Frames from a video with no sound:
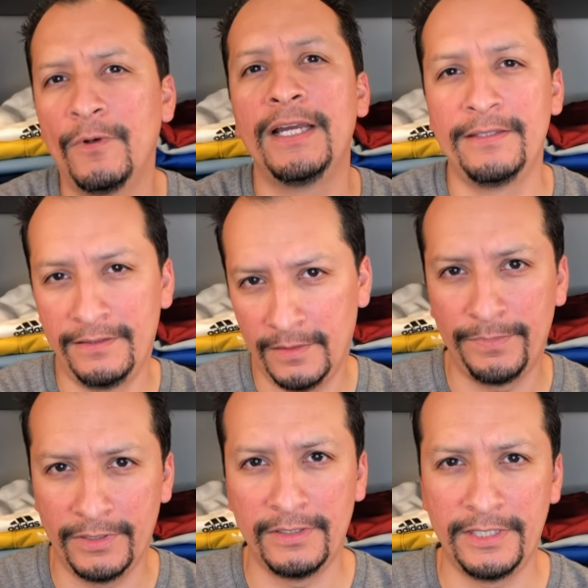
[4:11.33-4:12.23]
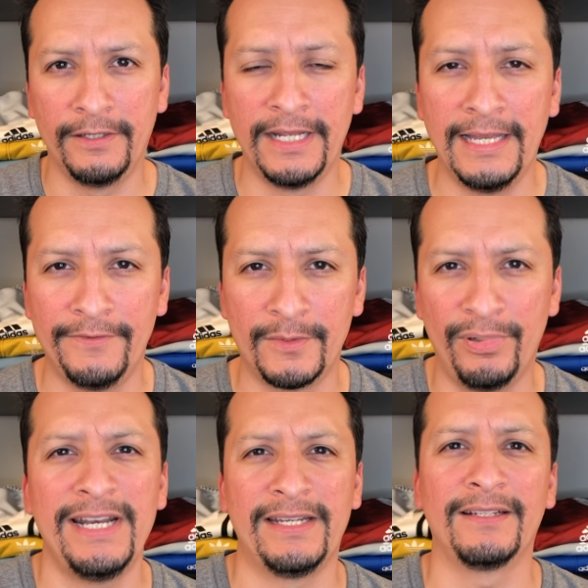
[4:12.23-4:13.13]
why the zipper is there to have its
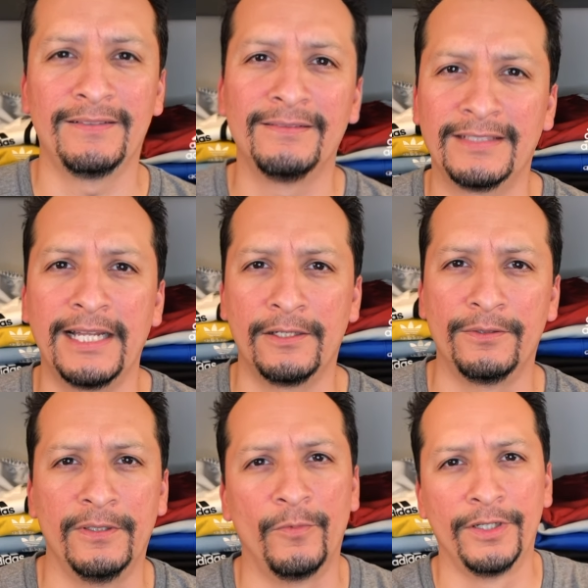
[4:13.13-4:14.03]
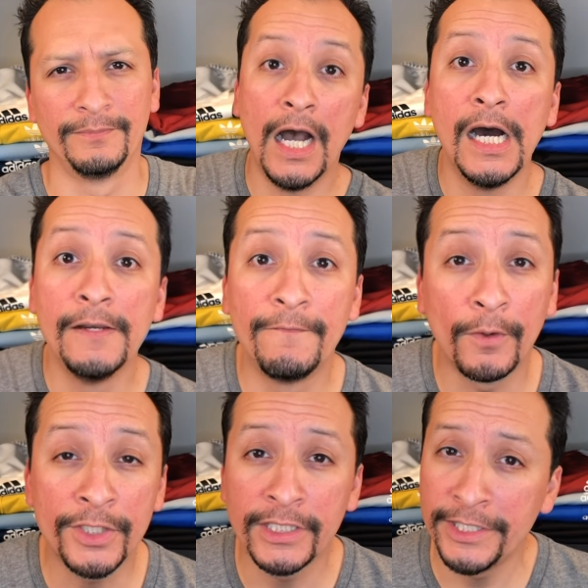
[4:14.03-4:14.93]
branding. It's gotta go somewhere.
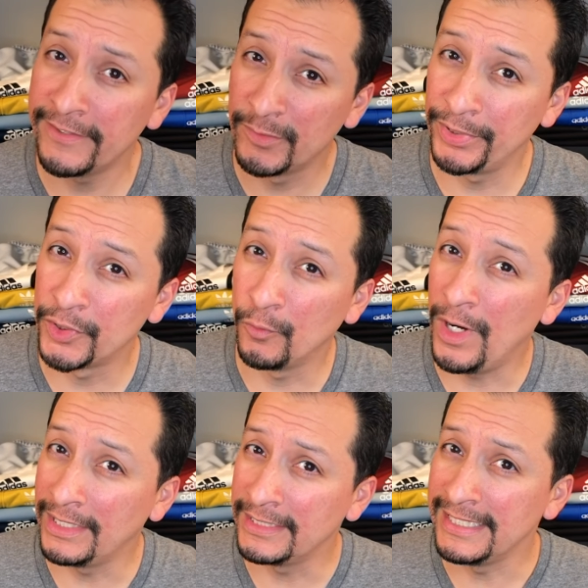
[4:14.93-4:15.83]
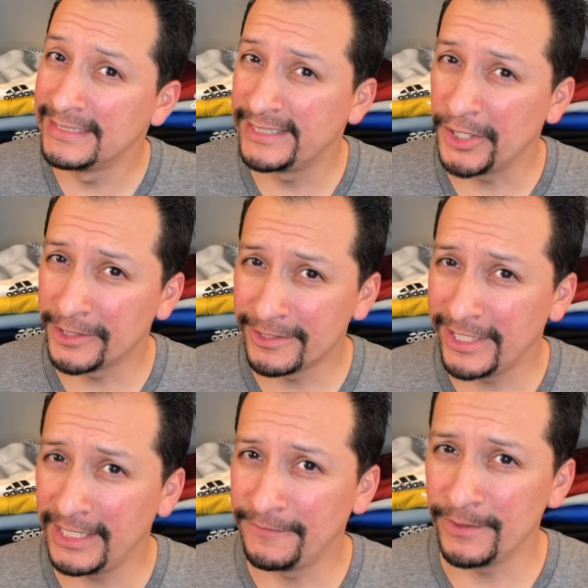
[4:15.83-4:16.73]
Unfortunately, you have to put your wallet and cellular
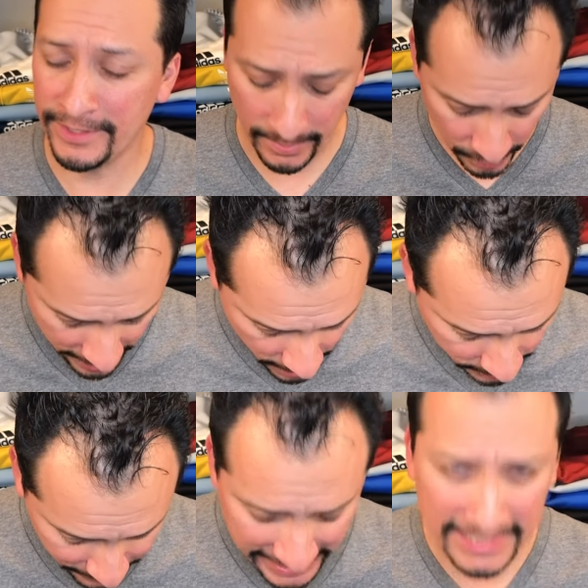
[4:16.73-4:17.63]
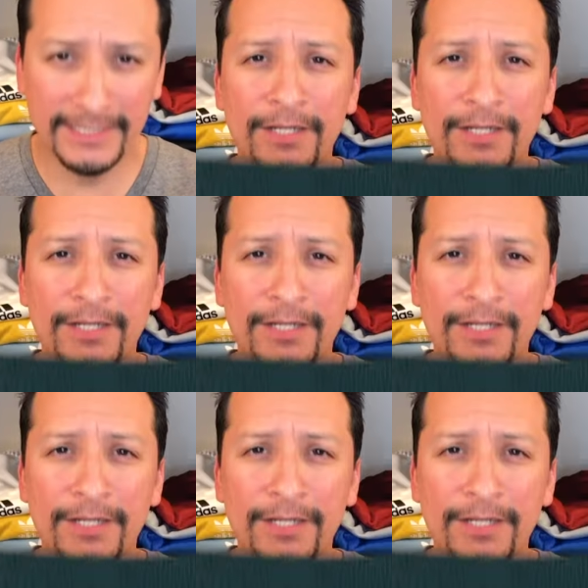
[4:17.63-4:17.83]
telephone somewhere else because